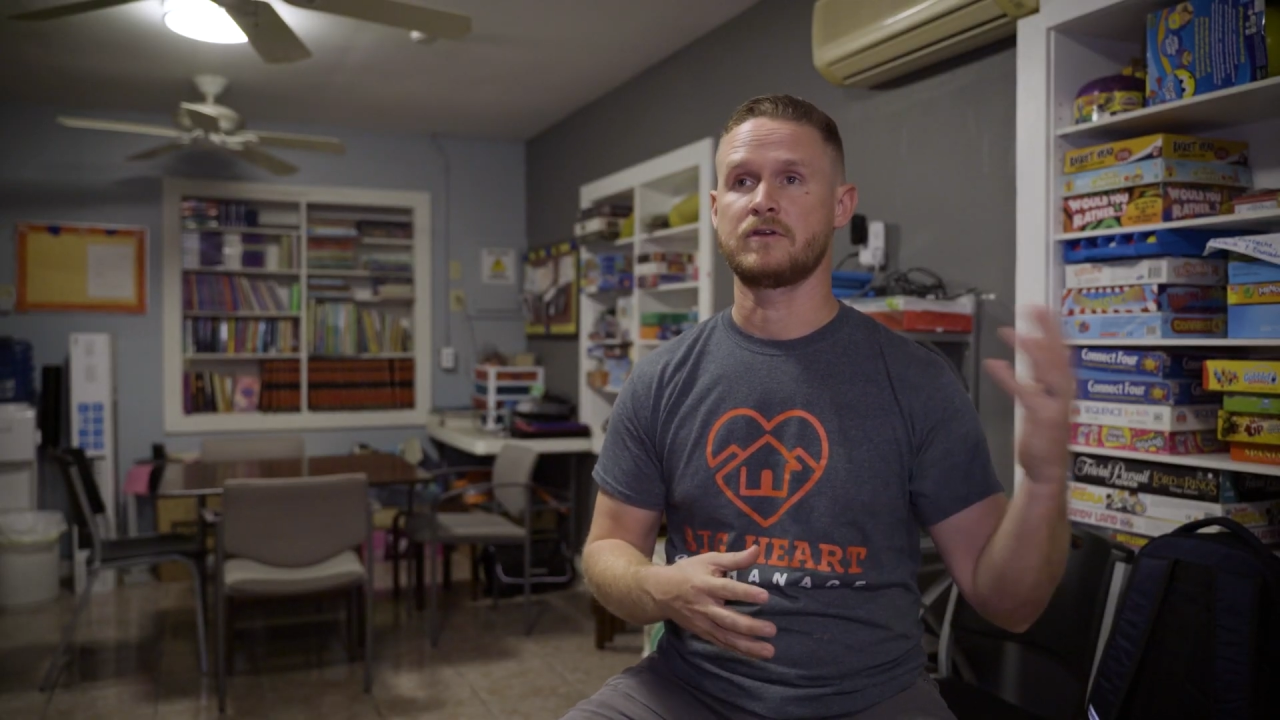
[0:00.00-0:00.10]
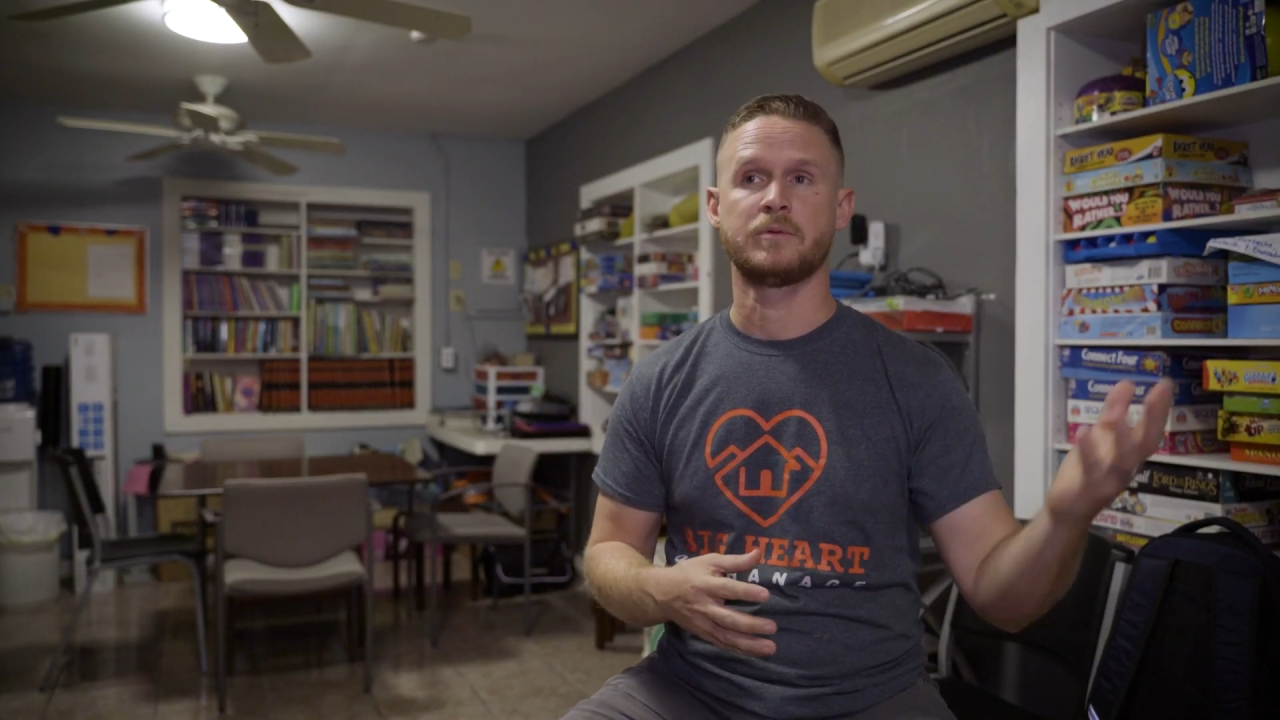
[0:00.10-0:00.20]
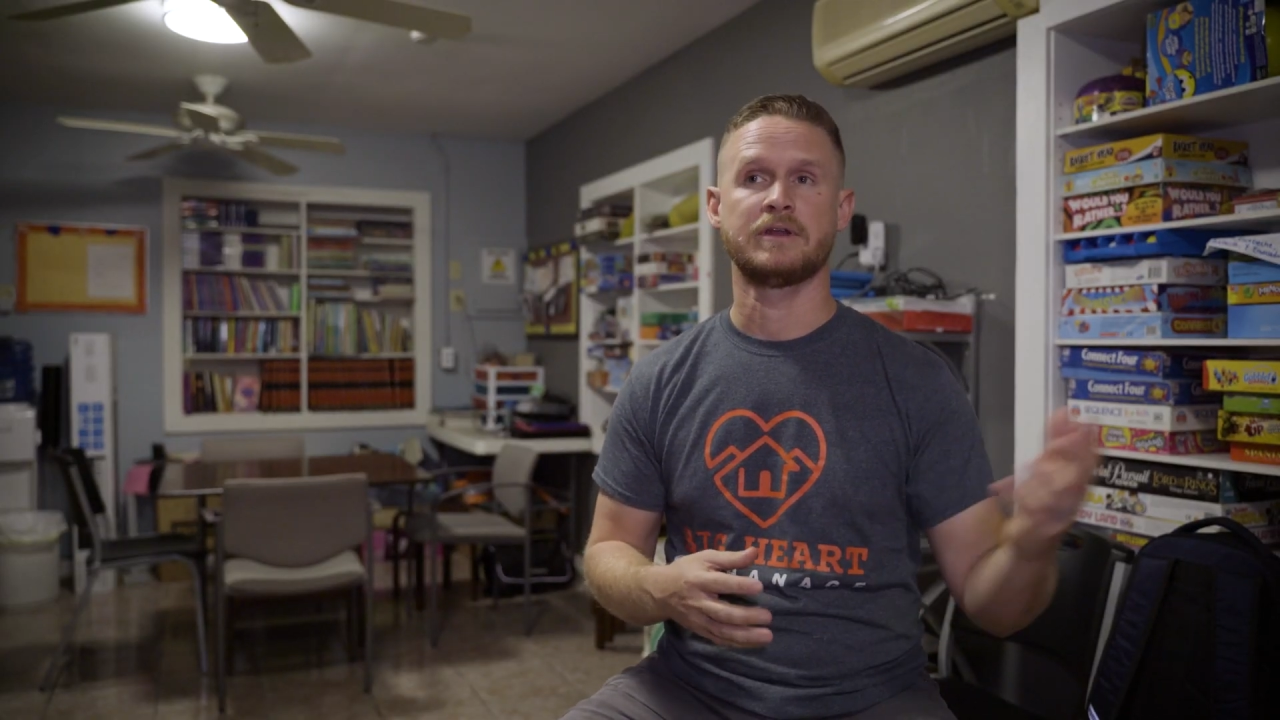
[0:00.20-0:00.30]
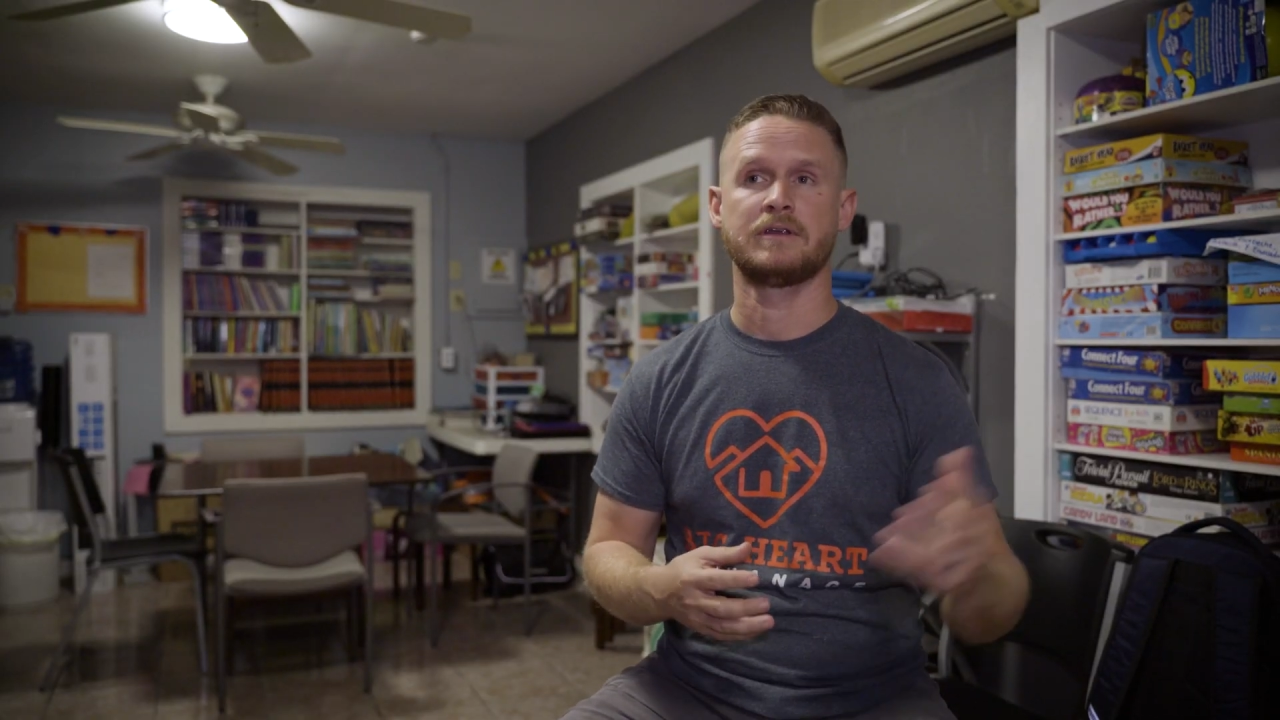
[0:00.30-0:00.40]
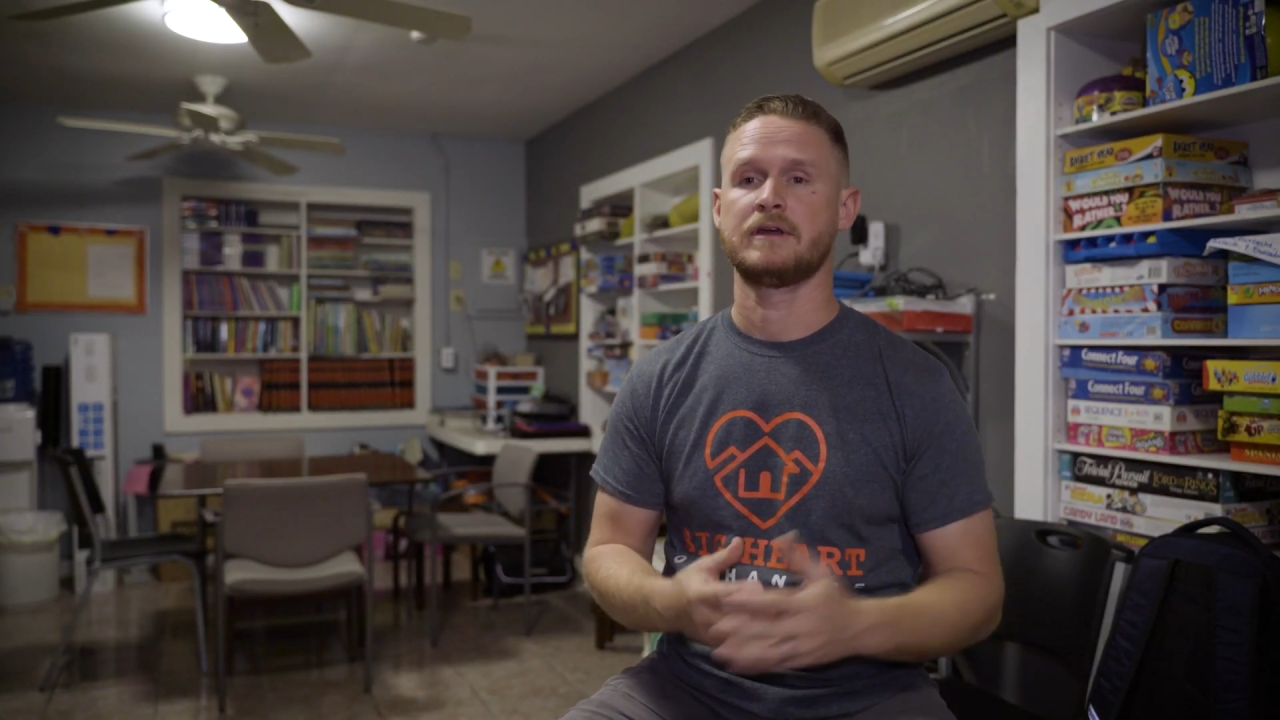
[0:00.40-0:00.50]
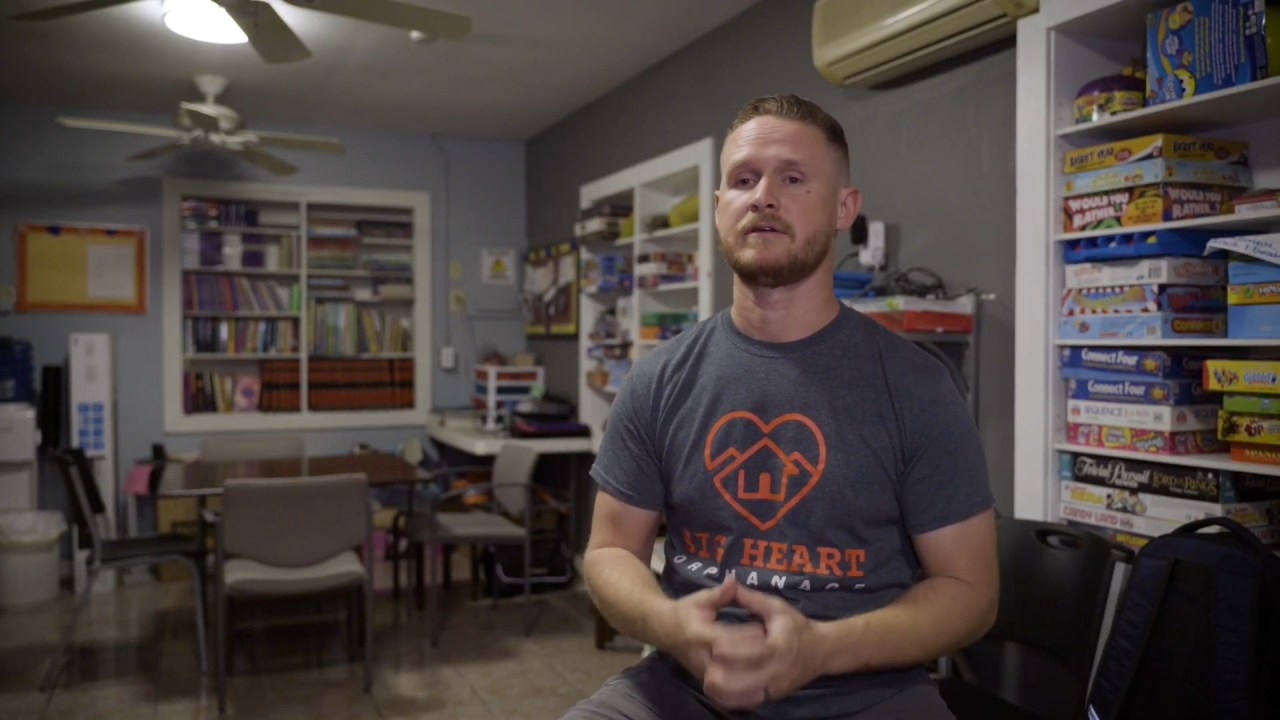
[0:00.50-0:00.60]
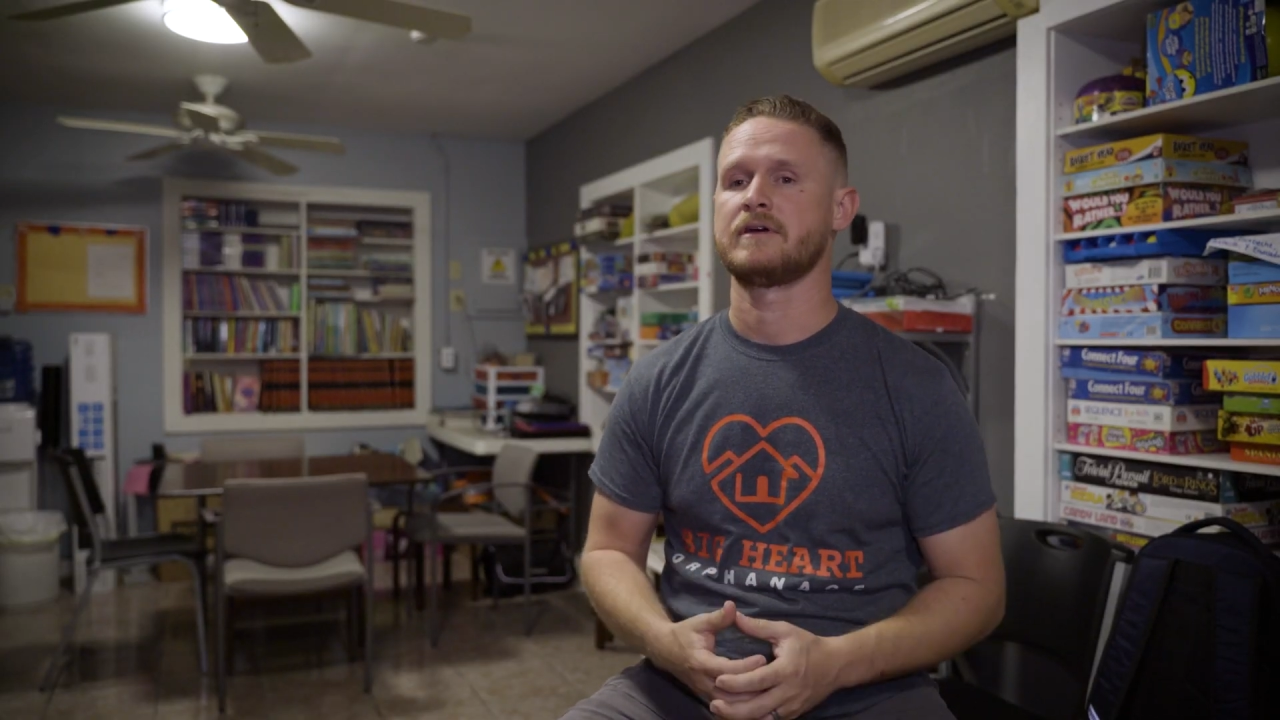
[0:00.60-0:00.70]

Cubit